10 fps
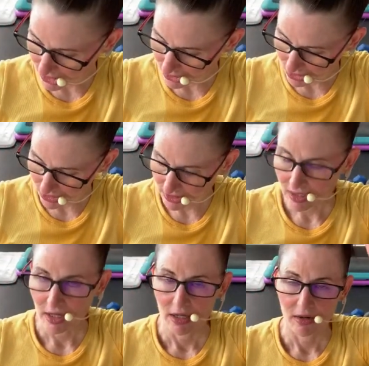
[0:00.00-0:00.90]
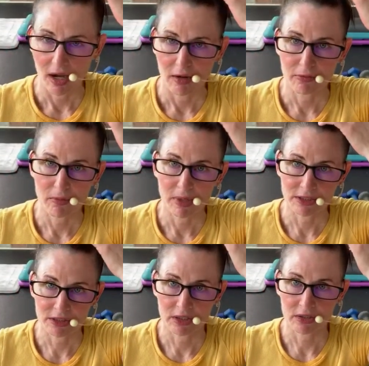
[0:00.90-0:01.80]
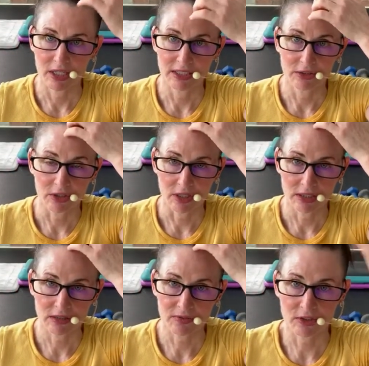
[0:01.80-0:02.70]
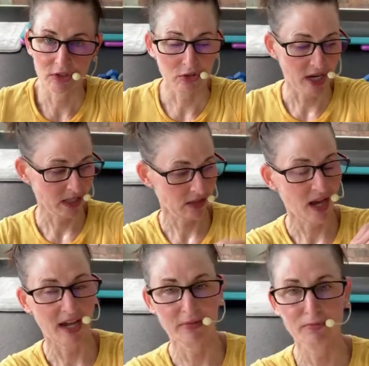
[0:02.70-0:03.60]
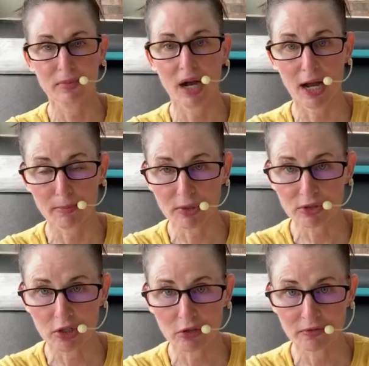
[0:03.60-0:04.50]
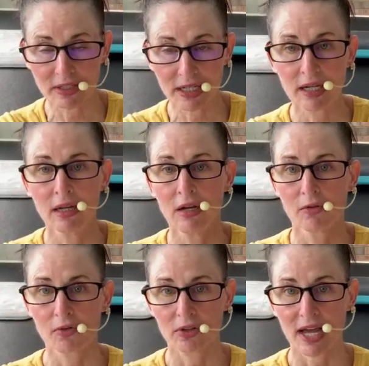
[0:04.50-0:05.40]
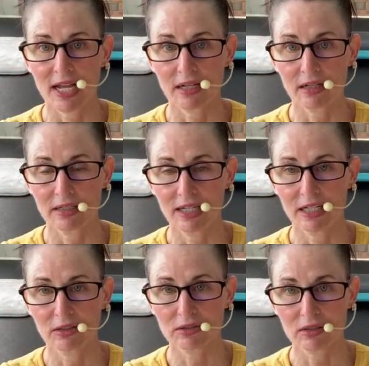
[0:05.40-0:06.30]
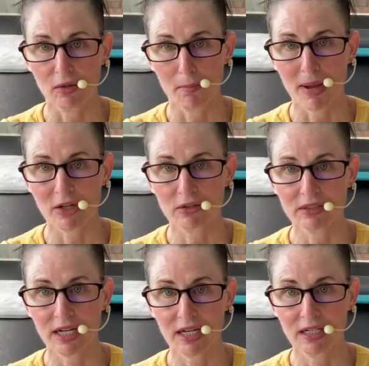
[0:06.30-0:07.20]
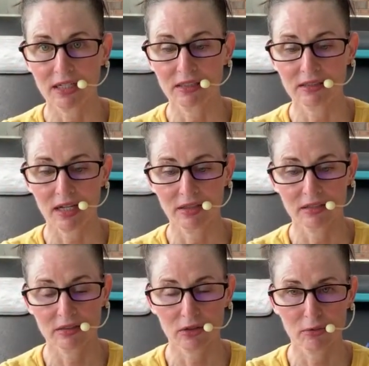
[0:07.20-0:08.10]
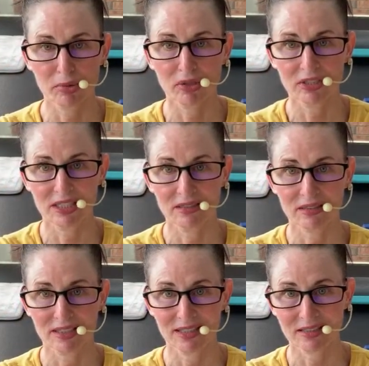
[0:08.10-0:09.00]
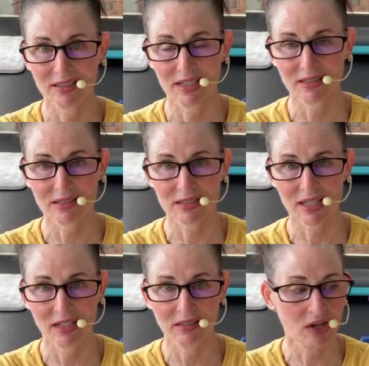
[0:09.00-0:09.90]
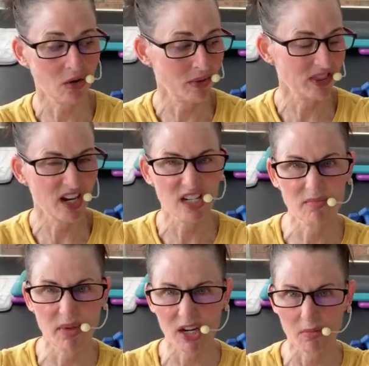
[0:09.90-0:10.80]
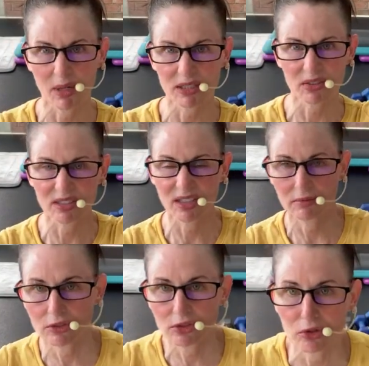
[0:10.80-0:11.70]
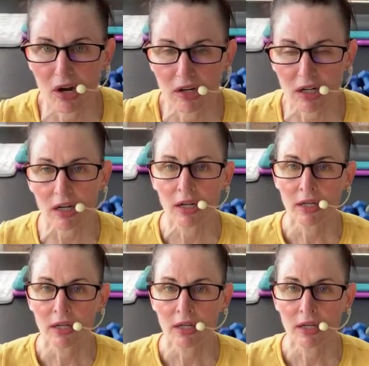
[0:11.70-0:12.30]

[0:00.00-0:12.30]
good uh, for muscular endurance, for strength, hy hypertrophy, for like getting those little micro tears, and then so the protein synthesis can go in there and make our muscles even stronger.